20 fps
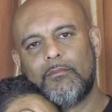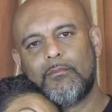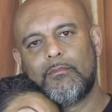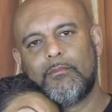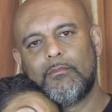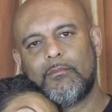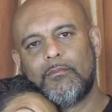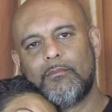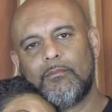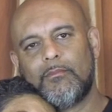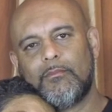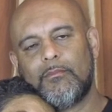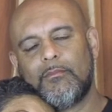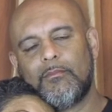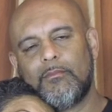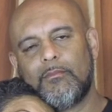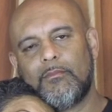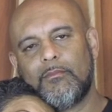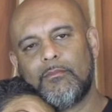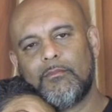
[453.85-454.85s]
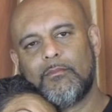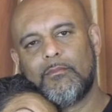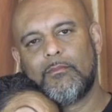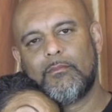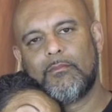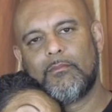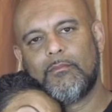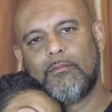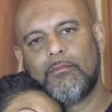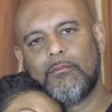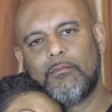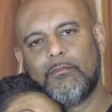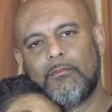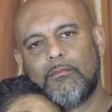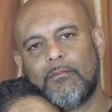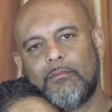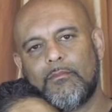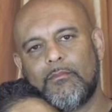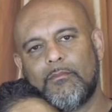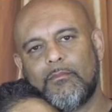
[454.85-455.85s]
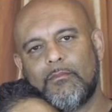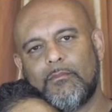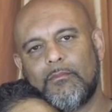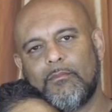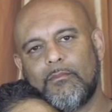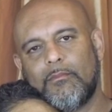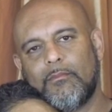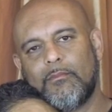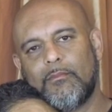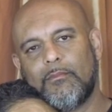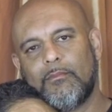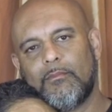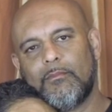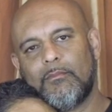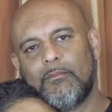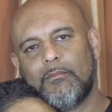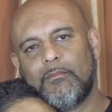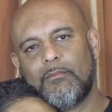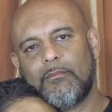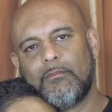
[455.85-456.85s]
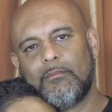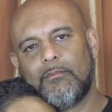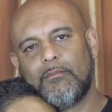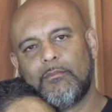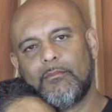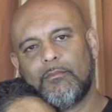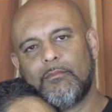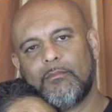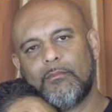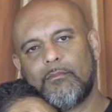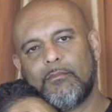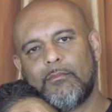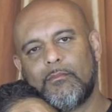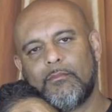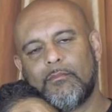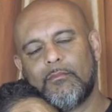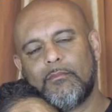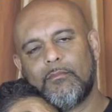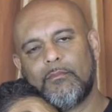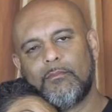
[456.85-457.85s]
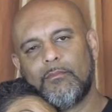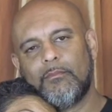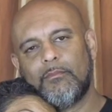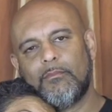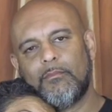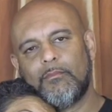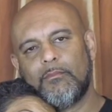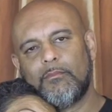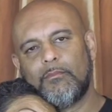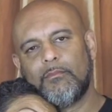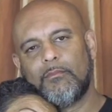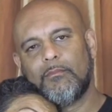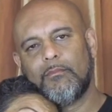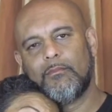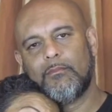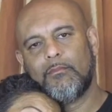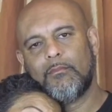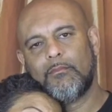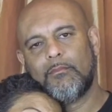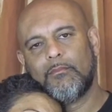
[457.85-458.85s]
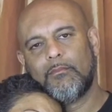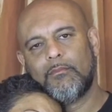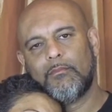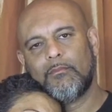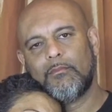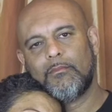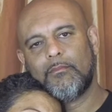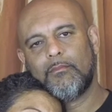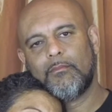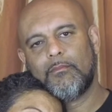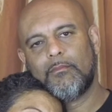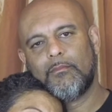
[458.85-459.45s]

The person shown says nothing.